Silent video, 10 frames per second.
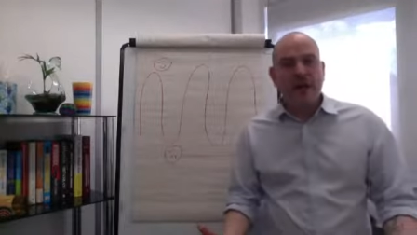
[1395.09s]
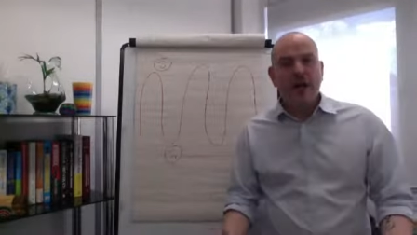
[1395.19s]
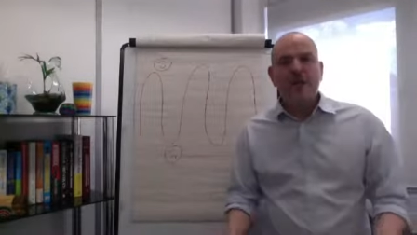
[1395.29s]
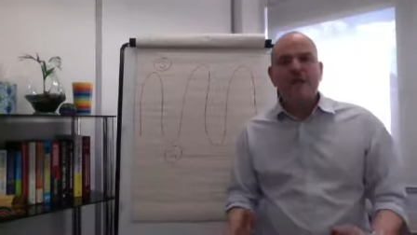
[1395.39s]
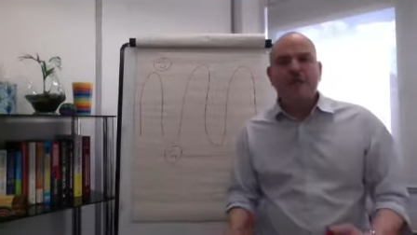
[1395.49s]
I
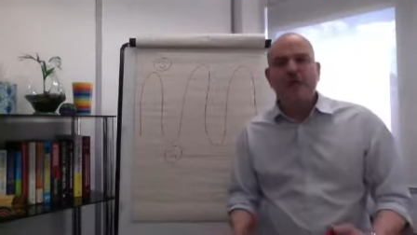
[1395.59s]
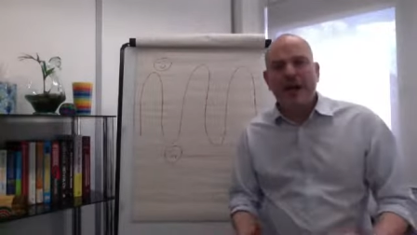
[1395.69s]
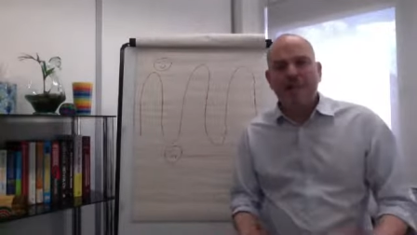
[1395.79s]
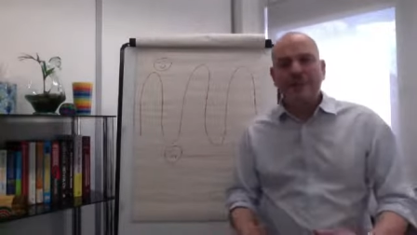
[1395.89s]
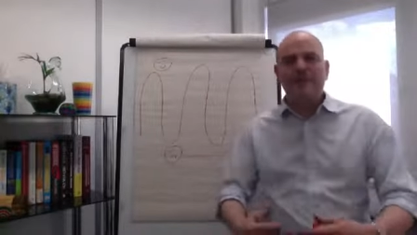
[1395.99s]
don't feel
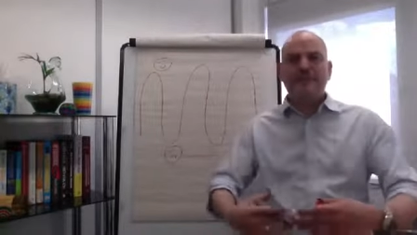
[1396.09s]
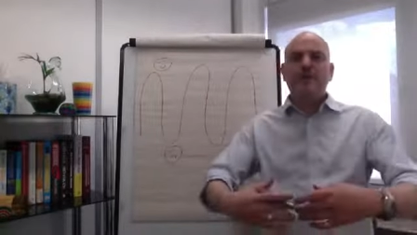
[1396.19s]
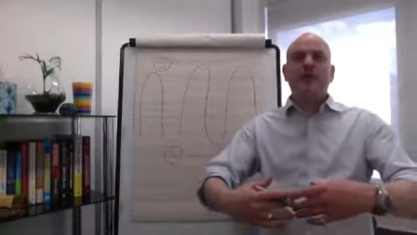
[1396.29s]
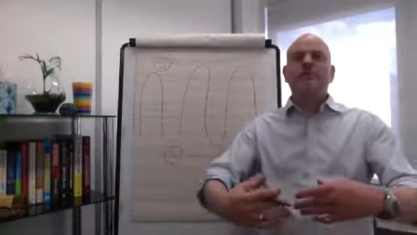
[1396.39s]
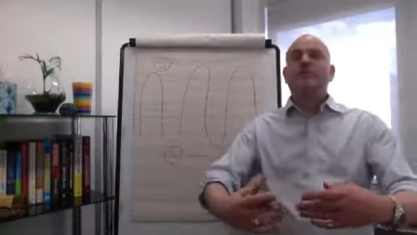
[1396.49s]
happy
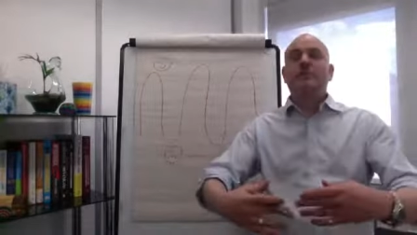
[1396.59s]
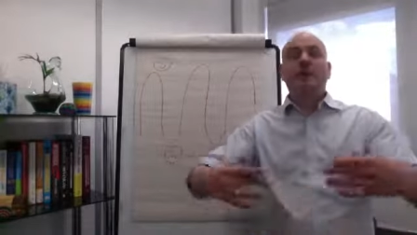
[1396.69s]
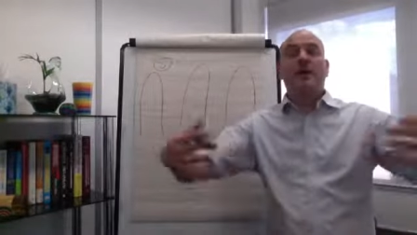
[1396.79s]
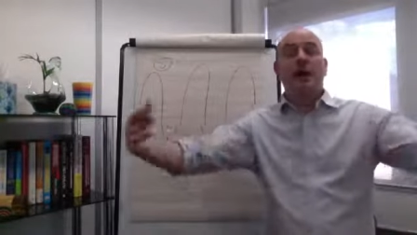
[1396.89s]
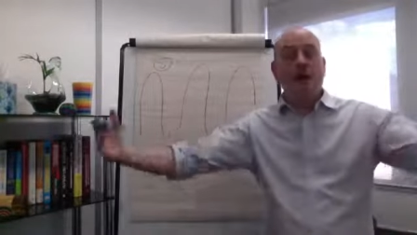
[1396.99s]
for
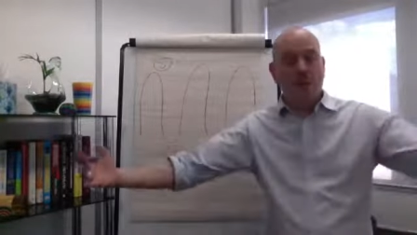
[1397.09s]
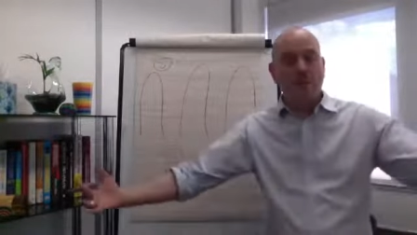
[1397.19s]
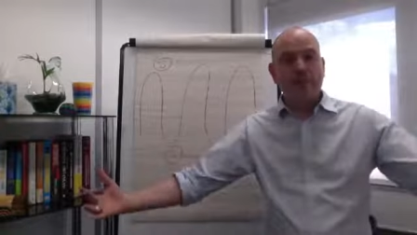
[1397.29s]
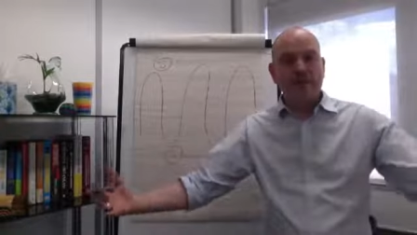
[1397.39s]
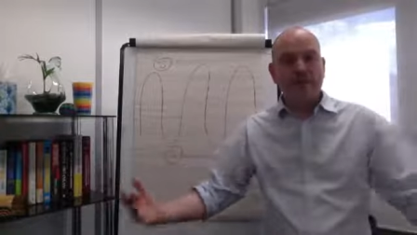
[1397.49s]
a
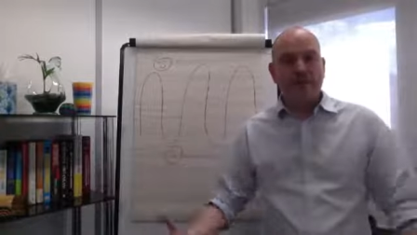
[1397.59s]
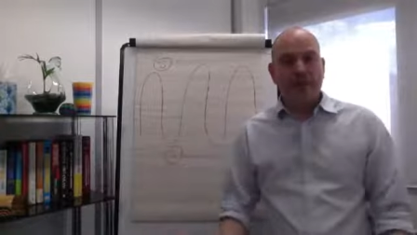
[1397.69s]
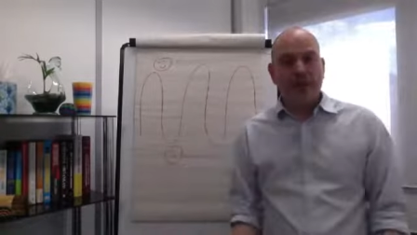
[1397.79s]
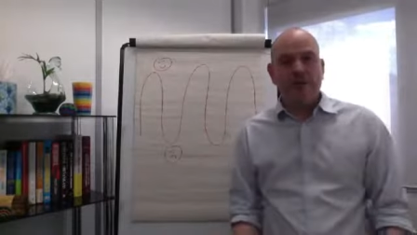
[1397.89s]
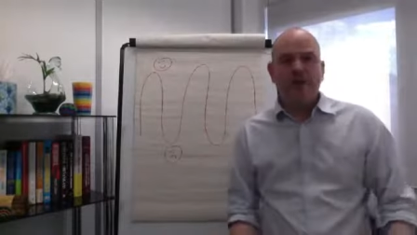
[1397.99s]
long period
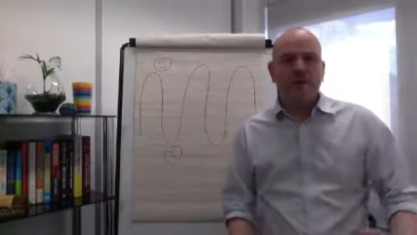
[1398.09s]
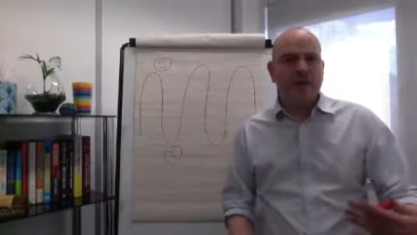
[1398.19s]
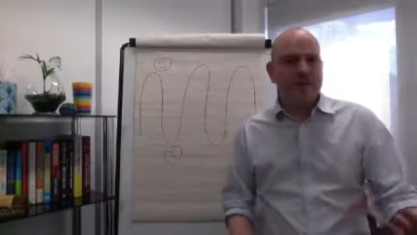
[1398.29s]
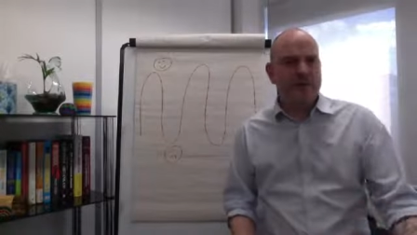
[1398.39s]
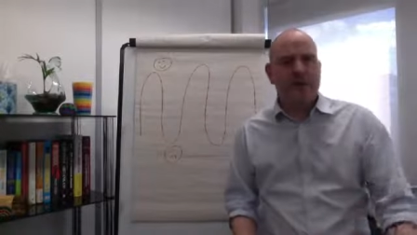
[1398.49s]
of time. I
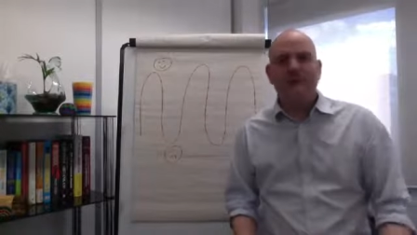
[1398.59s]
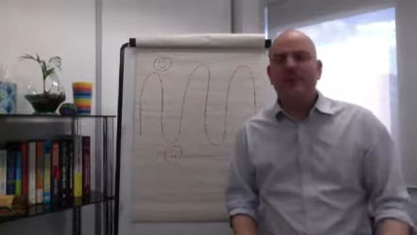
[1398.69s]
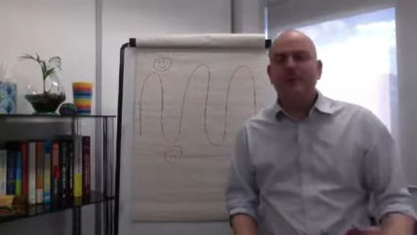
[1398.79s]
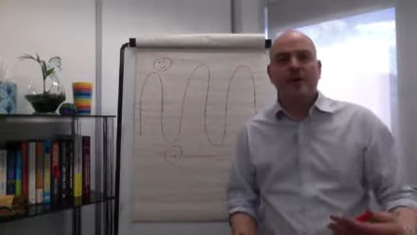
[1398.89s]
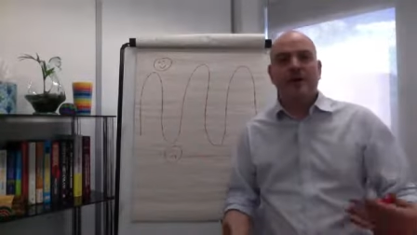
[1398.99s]
might feel
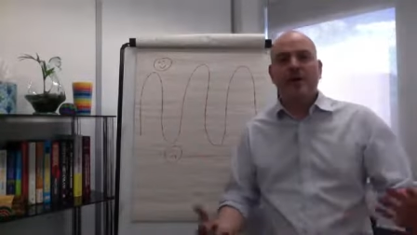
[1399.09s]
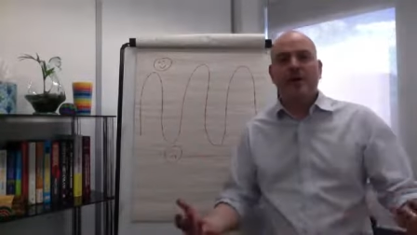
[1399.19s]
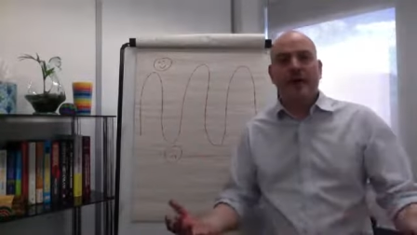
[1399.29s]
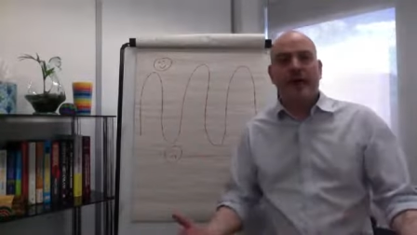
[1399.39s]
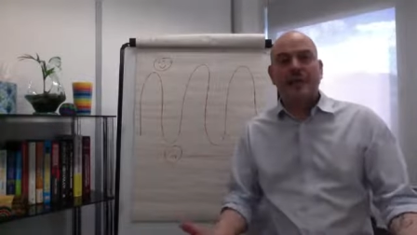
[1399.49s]
happy for
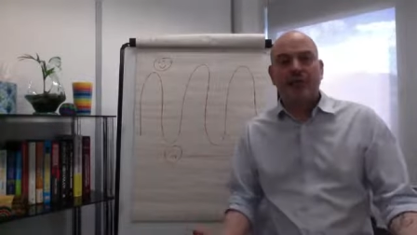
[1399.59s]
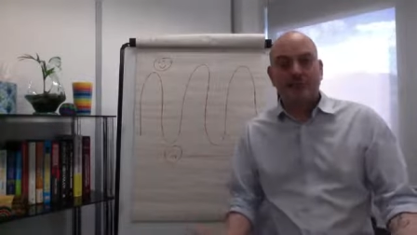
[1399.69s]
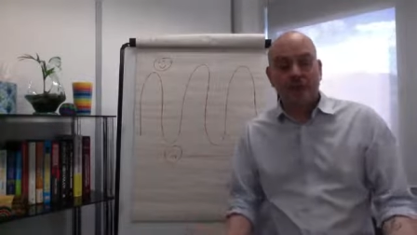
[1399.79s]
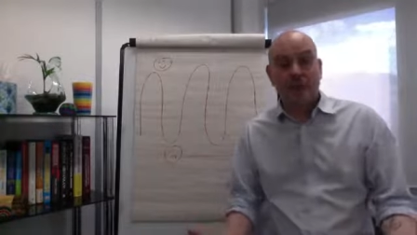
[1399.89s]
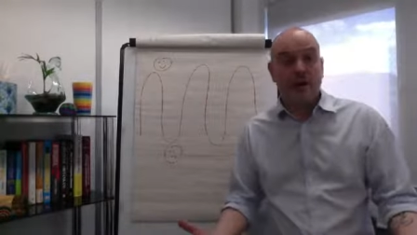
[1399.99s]
an hour or
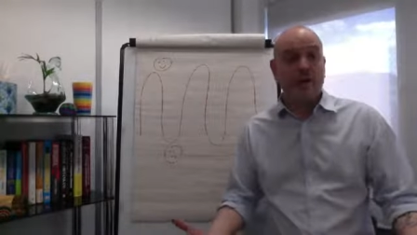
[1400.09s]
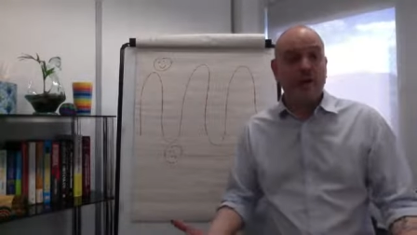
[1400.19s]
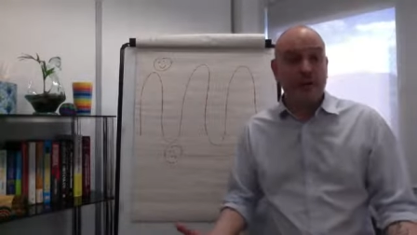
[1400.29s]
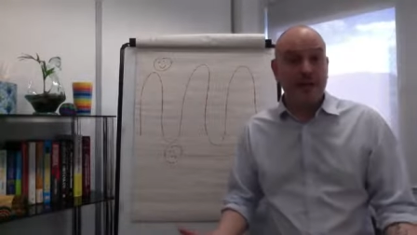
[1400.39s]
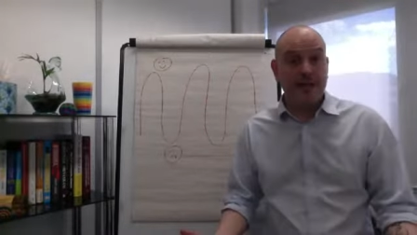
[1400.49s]
so,
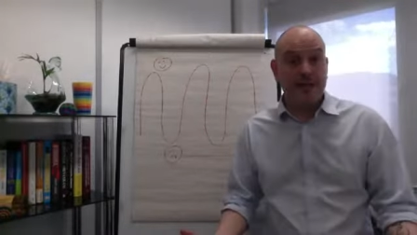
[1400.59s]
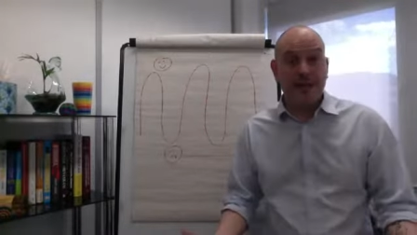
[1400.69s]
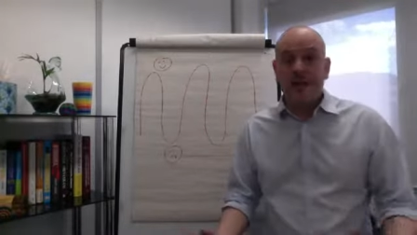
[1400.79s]
hopefully.